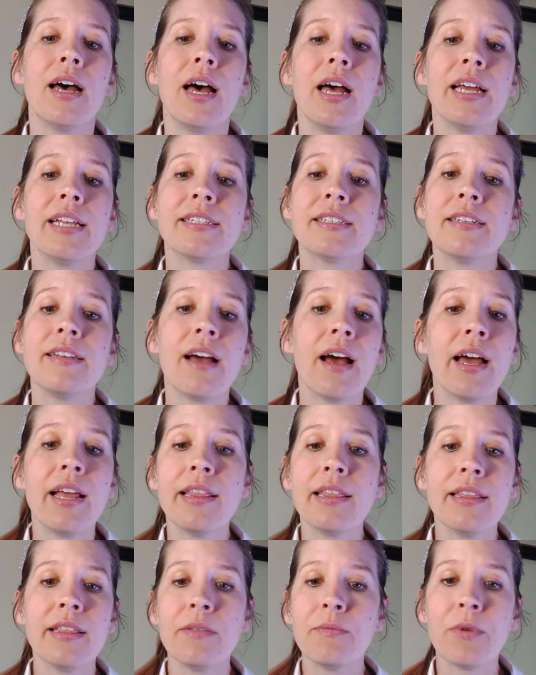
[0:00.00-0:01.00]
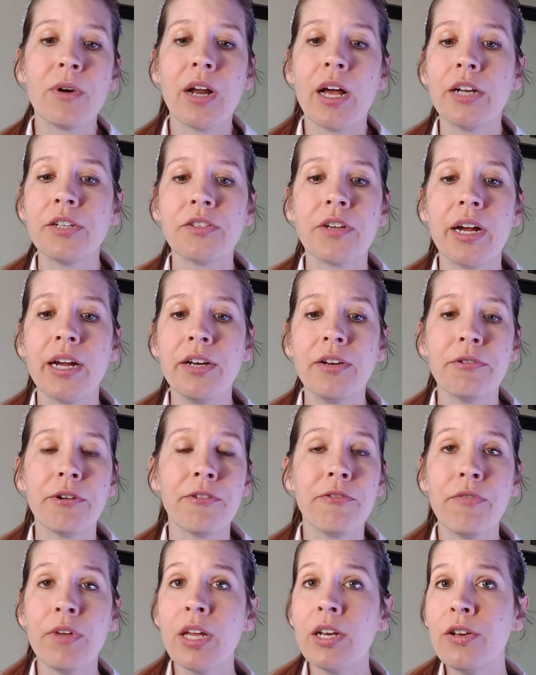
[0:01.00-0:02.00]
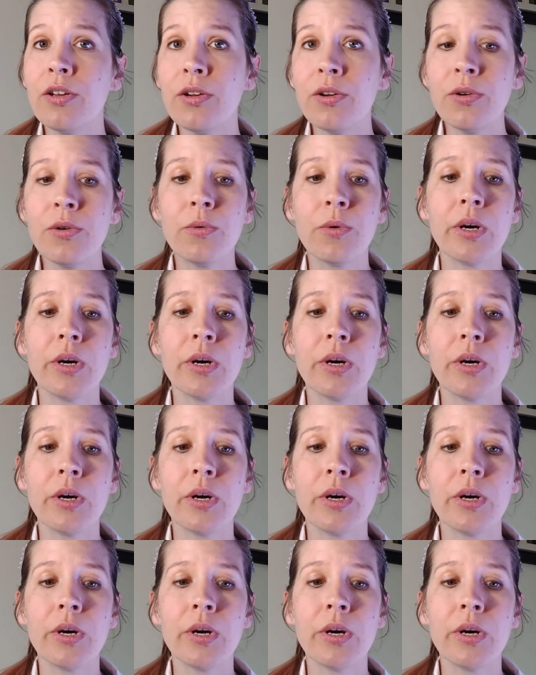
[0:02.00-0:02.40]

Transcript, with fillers: Uh, it's not, we're not trying to offend you.